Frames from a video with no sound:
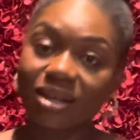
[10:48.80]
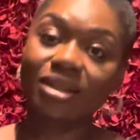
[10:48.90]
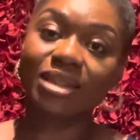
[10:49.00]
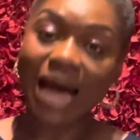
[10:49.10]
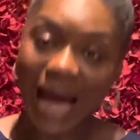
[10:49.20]

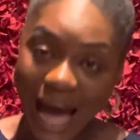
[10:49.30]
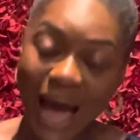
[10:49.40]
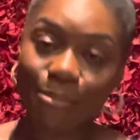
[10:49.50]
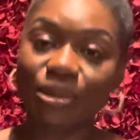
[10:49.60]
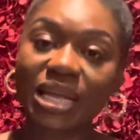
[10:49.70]
The
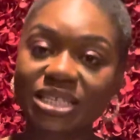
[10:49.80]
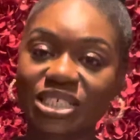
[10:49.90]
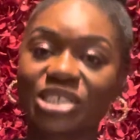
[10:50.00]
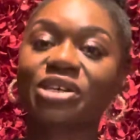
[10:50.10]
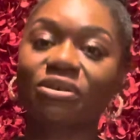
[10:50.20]
high blood
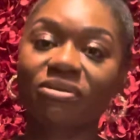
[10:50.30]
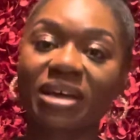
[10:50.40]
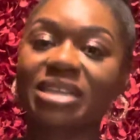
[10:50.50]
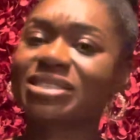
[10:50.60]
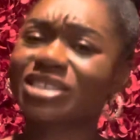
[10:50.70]
sugar
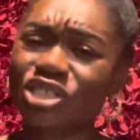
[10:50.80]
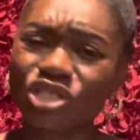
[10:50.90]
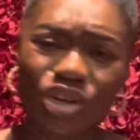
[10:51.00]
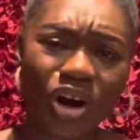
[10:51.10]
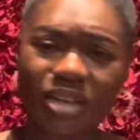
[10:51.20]
rates, the
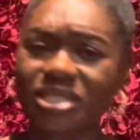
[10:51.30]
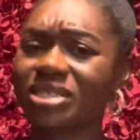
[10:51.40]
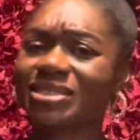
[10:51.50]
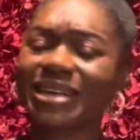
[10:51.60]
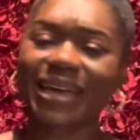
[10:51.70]

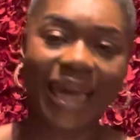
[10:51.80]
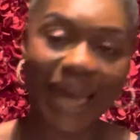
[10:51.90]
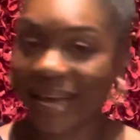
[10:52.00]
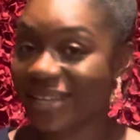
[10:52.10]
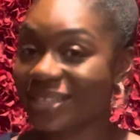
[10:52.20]
starches, the
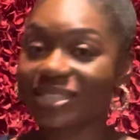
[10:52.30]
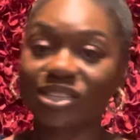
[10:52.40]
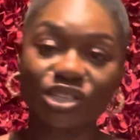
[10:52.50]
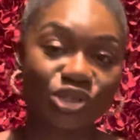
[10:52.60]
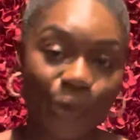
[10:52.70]
candies,
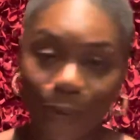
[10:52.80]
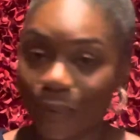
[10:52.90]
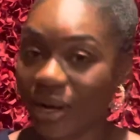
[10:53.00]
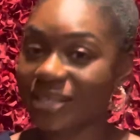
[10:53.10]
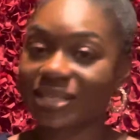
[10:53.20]
the
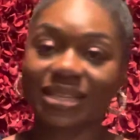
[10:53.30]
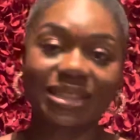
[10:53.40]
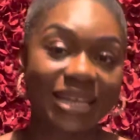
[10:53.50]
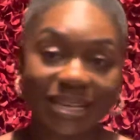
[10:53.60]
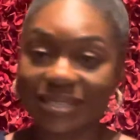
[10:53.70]
sodas, the
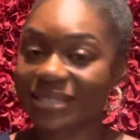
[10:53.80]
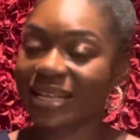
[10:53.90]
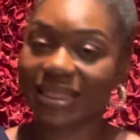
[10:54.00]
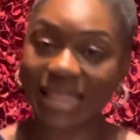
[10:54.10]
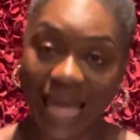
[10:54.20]
this,
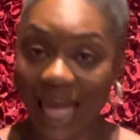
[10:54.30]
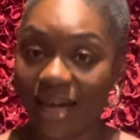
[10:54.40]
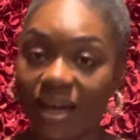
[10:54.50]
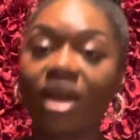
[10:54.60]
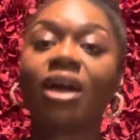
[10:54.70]
the
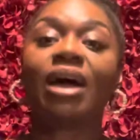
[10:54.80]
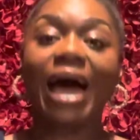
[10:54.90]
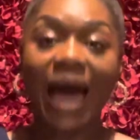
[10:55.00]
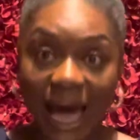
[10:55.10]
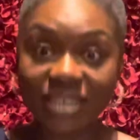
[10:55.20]
that,
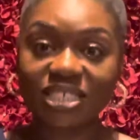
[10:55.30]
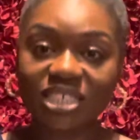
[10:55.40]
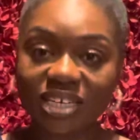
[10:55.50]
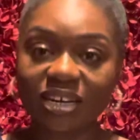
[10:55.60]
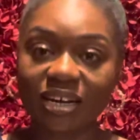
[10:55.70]
high
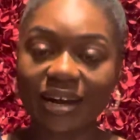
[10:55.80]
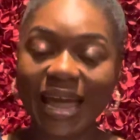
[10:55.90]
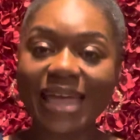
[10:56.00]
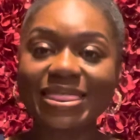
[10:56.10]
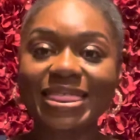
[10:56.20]
sugar,
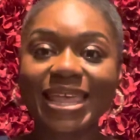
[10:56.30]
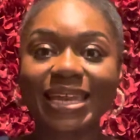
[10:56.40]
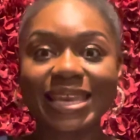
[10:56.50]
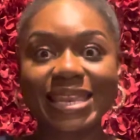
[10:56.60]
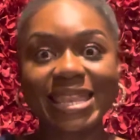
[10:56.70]
and
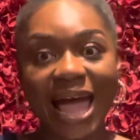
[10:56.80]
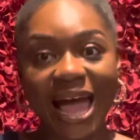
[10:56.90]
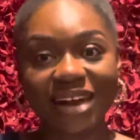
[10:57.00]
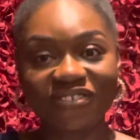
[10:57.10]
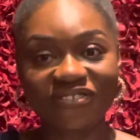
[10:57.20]
then
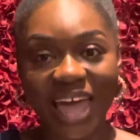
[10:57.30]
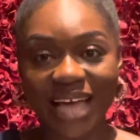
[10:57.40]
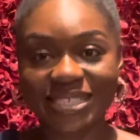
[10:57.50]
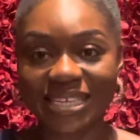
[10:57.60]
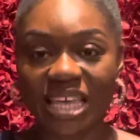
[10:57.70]
not
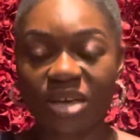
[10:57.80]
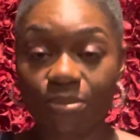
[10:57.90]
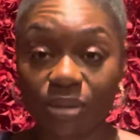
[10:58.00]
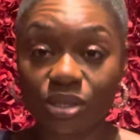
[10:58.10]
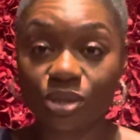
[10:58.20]
fasting
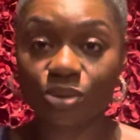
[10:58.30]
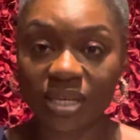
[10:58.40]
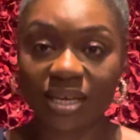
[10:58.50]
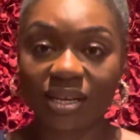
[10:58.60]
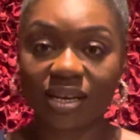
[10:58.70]
in
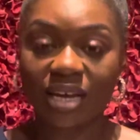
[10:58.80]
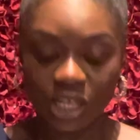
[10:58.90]
between.